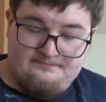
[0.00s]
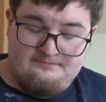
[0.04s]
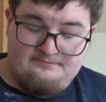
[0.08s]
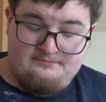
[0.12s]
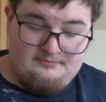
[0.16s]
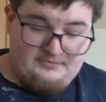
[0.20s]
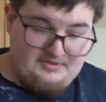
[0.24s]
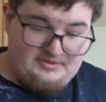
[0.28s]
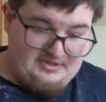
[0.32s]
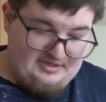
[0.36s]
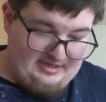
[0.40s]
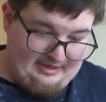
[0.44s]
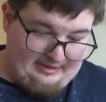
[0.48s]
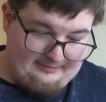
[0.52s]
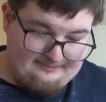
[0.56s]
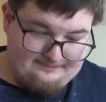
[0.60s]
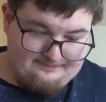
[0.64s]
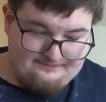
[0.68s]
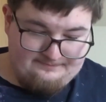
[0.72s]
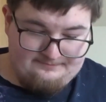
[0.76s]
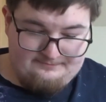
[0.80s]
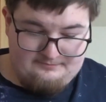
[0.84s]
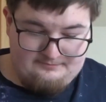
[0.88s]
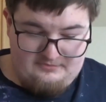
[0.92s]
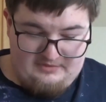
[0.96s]
But yeah,
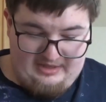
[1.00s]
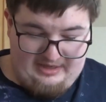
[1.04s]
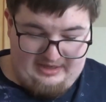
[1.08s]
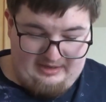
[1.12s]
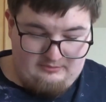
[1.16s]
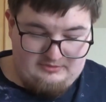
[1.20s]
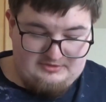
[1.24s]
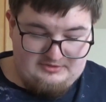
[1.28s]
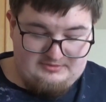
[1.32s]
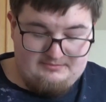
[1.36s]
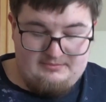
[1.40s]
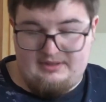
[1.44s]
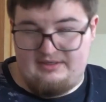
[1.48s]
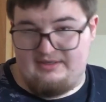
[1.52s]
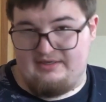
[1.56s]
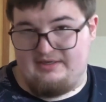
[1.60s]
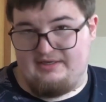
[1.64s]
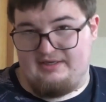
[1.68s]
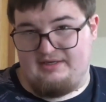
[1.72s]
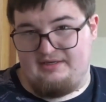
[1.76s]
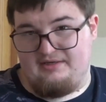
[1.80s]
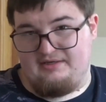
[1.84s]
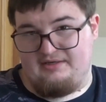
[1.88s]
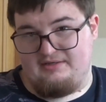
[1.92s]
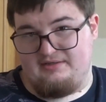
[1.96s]
that was
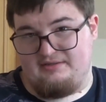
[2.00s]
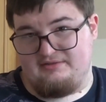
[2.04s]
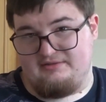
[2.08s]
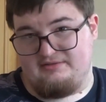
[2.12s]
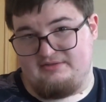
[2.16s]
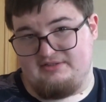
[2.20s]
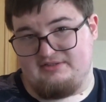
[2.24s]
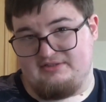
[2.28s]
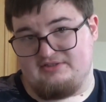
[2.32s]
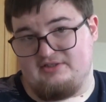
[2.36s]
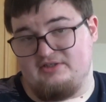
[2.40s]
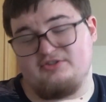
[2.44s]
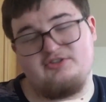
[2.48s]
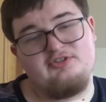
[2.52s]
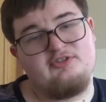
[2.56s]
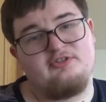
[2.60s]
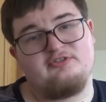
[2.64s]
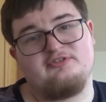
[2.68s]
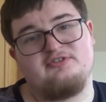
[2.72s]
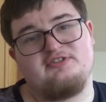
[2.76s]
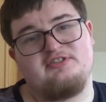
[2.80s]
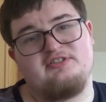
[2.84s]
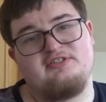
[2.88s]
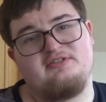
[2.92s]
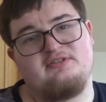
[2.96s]
my discussion
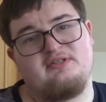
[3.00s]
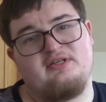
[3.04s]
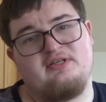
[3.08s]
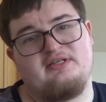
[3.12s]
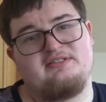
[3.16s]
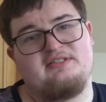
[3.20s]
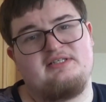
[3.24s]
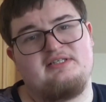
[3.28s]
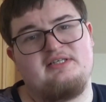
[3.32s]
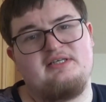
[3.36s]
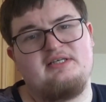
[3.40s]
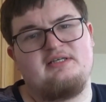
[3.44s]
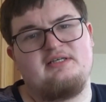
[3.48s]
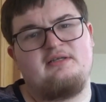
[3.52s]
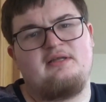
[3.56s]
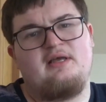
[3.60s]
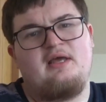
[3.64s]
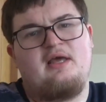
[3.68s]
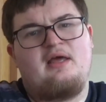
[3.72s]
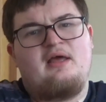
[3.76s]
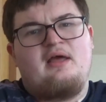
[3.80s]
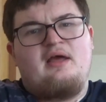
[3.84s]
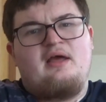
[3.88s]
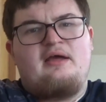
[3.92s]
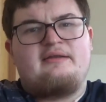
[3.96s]
on Season 19.
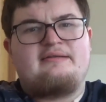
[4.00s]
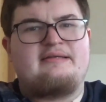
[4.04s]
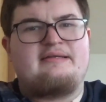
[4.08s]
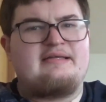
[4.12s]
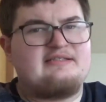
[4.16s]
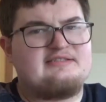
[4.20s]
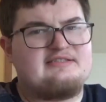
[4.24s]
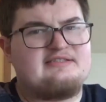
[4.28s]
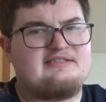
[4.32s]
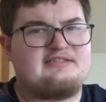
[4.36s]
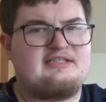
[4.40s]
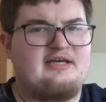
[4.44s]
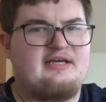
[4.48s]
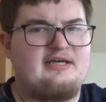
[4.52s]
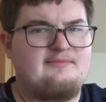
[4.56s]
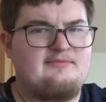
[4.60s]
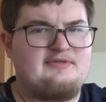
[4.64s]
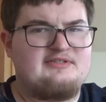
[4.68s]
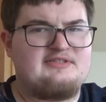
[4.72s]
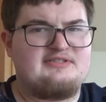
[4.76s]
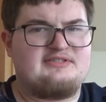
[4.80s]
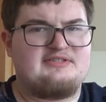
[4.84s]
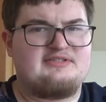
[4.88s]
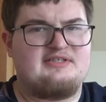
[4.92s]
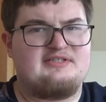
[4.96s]
And next time we
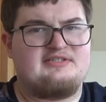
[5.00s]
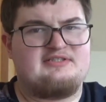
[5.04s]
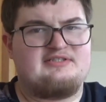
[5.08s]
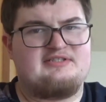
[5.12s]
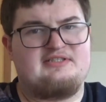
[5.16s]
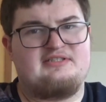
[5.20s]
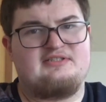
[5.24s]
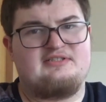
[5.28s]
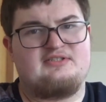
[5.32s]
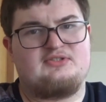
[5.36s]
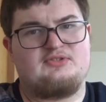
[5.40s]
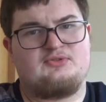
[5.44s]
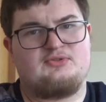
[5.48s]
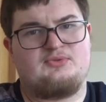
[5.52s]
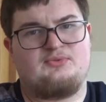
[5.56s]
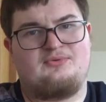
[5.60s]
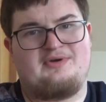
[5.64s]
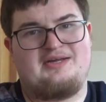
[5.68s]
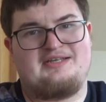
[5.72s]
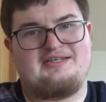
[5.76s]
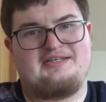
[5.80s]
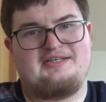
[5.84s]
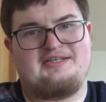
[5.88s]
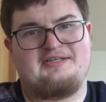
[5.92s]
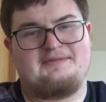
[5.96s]
discuss Season
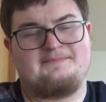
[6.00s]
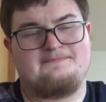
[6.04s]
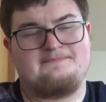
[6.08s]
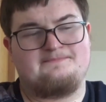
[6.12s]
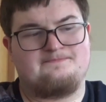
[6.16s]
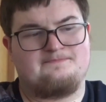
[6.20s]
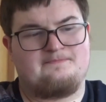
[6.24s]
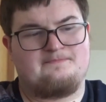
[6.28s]
20.